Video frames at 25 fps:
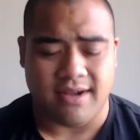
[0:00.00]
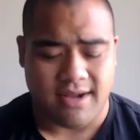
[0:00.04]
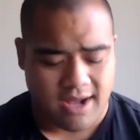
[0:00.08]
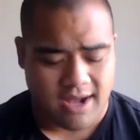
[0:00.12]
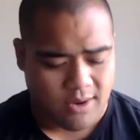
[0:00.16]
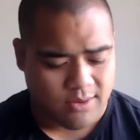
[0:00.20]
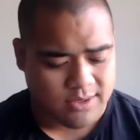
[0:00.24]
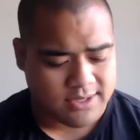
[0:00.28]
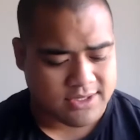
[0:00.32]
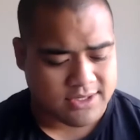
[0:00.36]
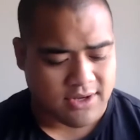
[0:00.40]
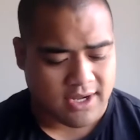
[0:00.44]

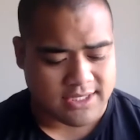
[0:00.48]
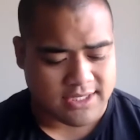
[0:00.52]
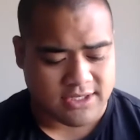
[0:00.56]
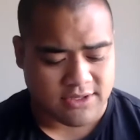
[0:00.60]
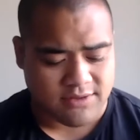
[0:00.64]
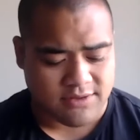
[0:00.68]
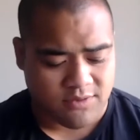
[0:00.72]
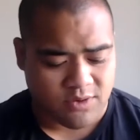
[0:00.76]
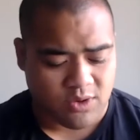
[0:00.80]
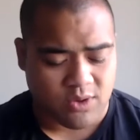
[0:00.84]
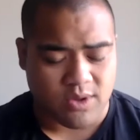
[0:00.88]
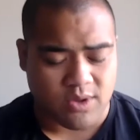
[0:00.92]

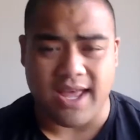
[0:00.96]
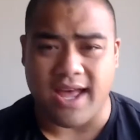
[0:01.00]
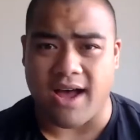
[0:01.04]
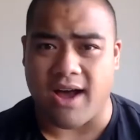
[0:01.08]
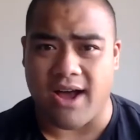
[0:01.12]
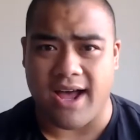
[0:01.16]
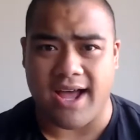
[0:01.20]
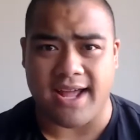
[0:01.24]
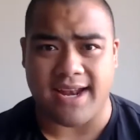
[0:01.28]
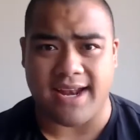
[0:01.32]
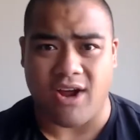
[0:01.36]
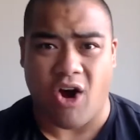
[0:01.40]

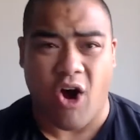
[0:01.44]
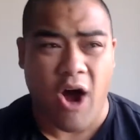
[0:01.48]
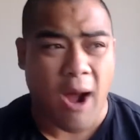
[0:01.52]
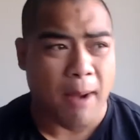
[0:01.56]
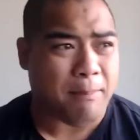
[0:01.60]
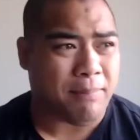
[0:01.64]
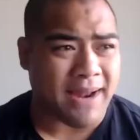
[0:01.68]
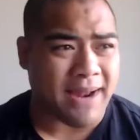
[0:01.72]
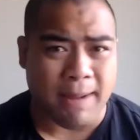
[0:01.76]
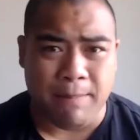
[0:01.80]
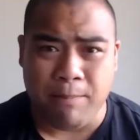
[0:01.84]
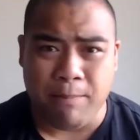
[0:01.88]
I had
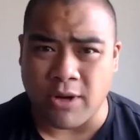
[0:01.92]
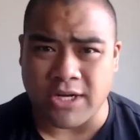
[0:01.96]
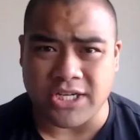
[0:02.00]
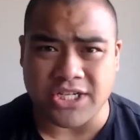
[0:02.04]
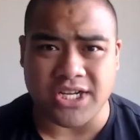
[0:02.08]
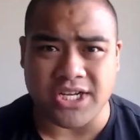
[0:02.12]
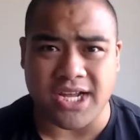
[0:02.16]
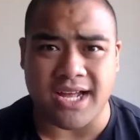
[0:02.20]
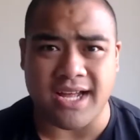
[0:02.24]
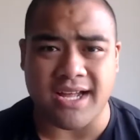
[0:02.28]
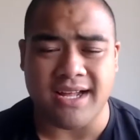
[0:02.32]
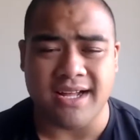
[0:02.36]
high blood
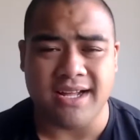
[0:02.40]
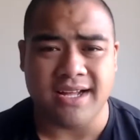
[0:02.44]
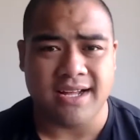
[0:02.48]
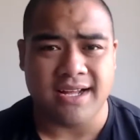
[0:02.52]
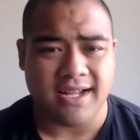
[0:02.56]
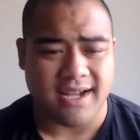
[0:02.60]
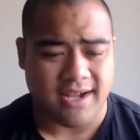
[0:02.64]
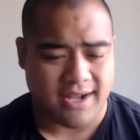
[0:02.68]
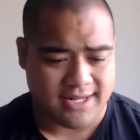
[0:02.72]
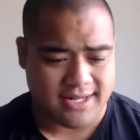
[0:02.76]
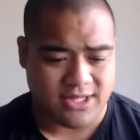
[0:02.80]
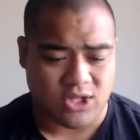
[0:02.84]
pressure,
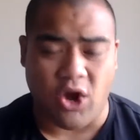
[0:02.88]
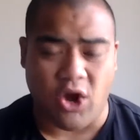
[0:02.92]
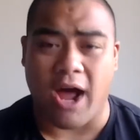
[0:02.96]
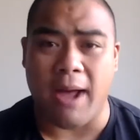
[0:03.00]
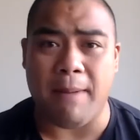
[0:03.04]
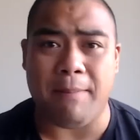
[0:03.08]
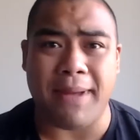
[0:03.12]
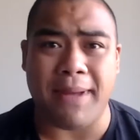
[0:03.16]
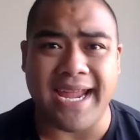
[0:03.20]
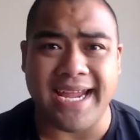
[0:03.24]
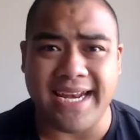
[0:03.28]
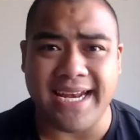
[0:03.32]

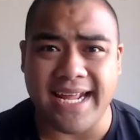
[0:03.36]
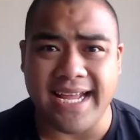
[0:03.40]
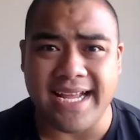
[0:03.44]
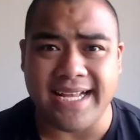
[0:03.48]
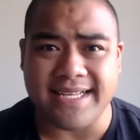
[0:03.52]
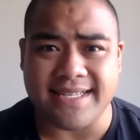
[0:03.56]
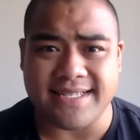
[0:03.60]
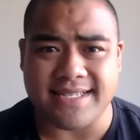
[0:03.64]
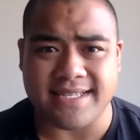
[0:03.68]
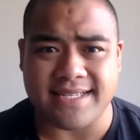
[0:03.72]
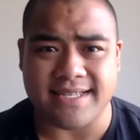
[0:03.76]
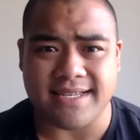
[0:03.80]

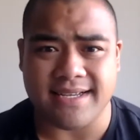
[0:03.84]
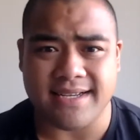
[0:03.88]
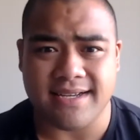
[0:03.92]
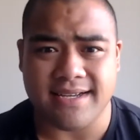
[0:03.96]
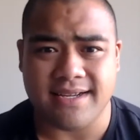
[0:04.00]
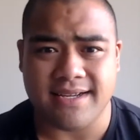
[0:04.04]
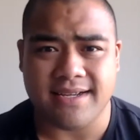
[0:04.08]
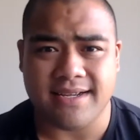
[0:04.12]
diabetes,